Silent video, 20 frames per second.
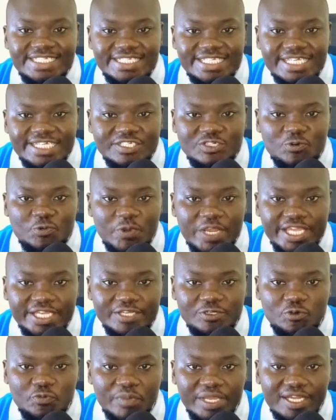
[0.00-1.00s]
easiest way
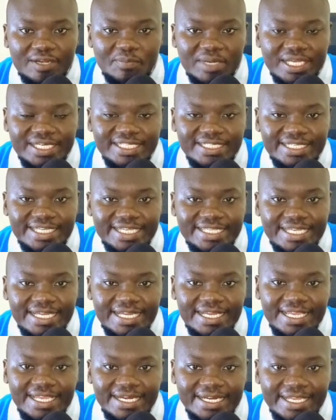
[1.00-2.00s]
to make money in
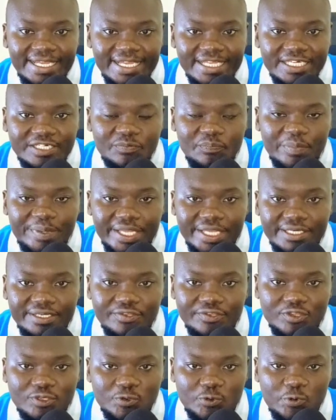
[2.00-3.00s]
Kenya and get
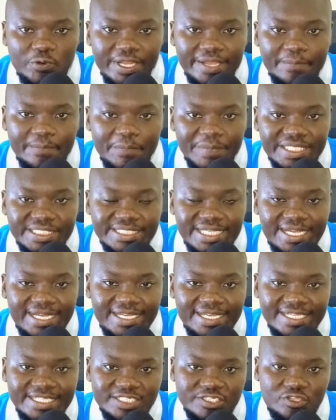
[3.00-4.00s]
paid through
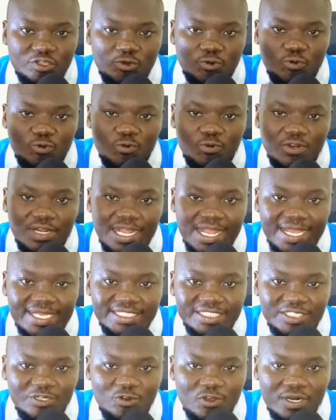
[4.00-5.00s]
Mpesa is through
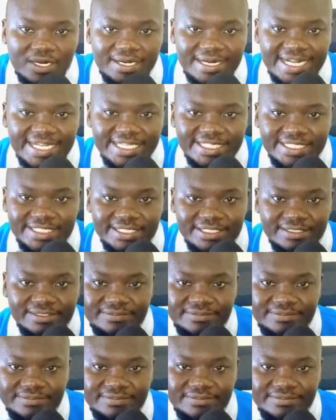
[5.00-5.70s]
article writing.